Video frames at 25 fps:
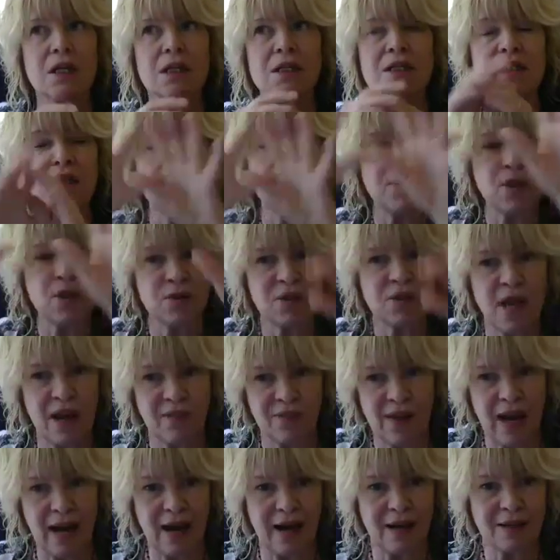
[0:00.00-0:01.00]
some of those
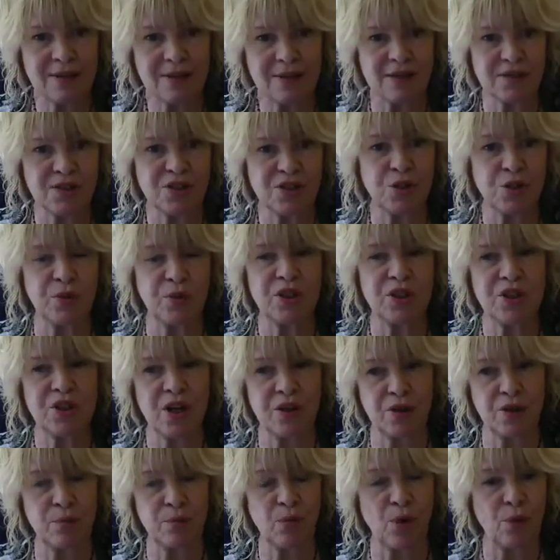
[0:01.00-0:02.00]
have access to each
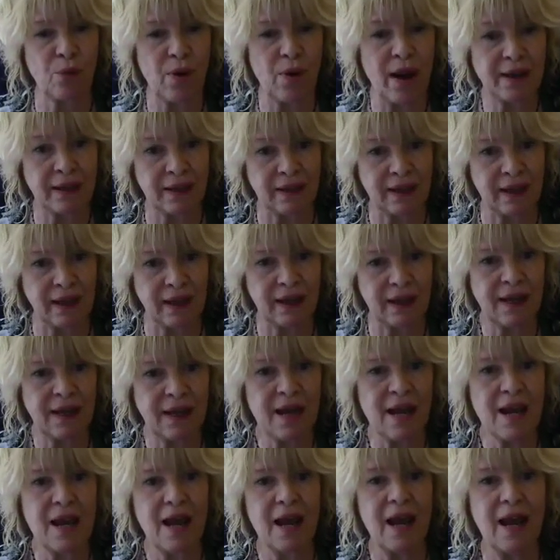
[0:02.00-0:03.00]
other more readily.
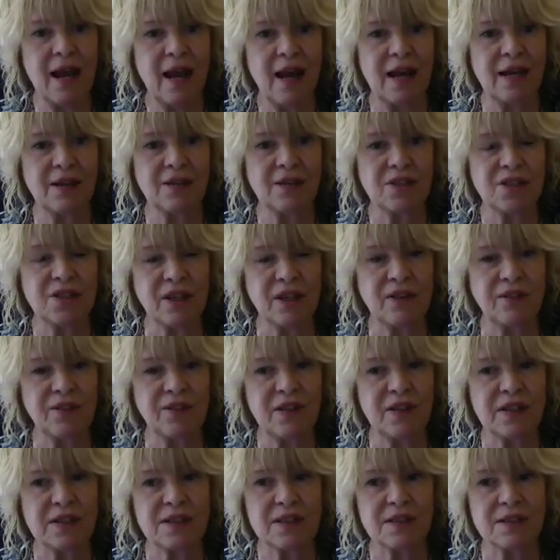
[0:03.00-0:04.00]
And if
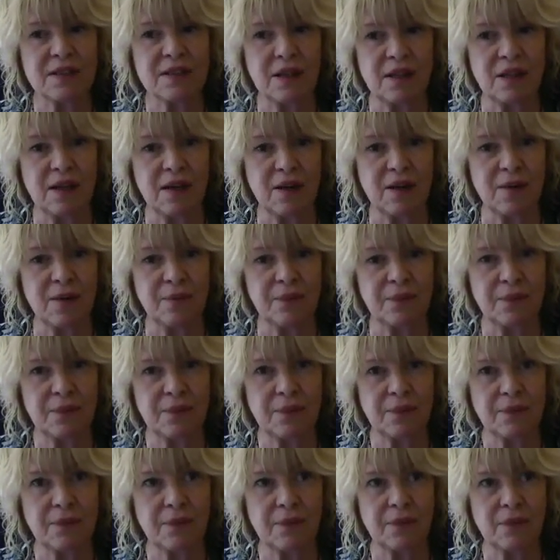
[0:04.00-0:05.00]
it's
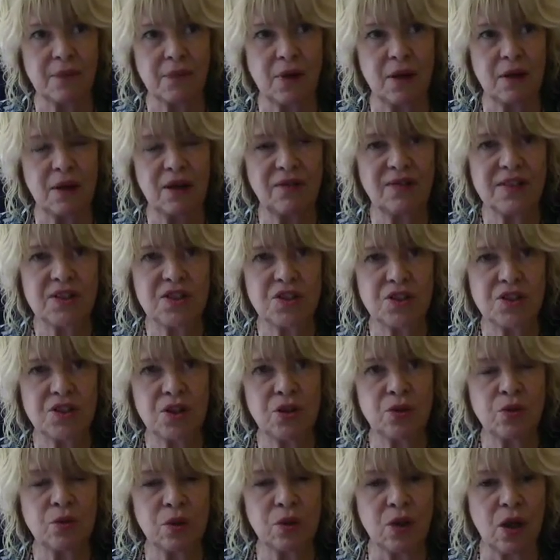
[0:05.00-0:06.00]

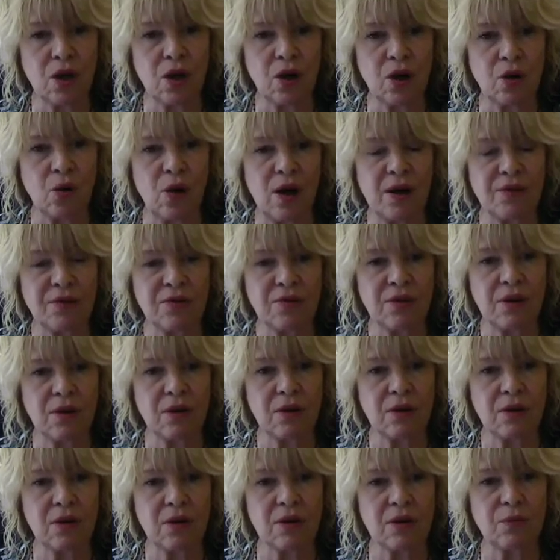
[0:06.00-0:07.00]
too low, I
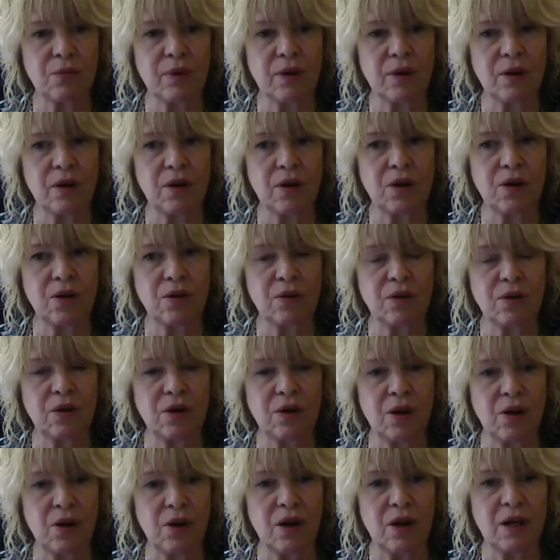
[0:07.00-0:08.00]
think
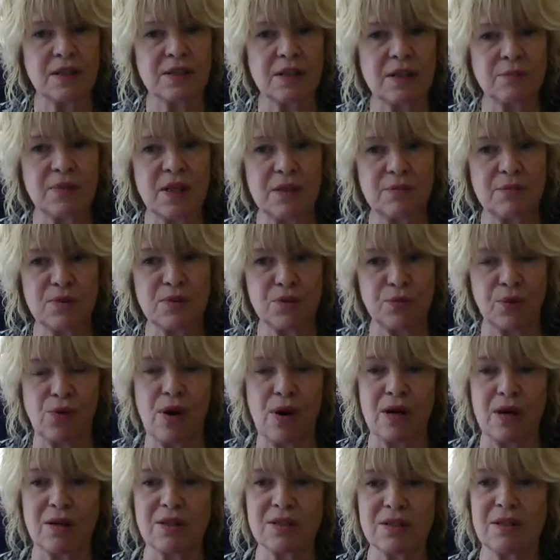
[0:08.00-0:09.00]
it sometimes
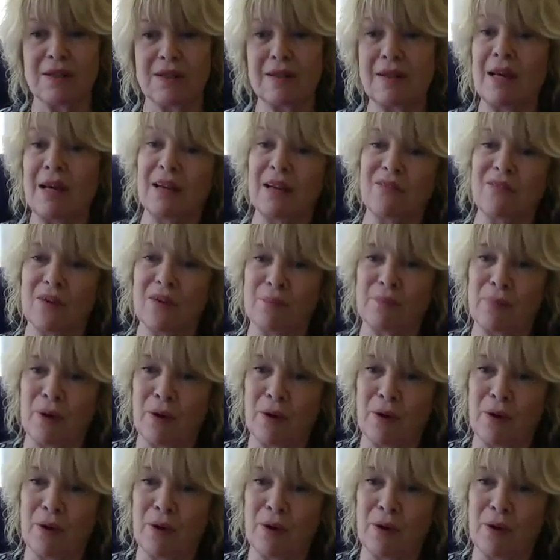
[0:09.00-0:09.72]
requires like kind of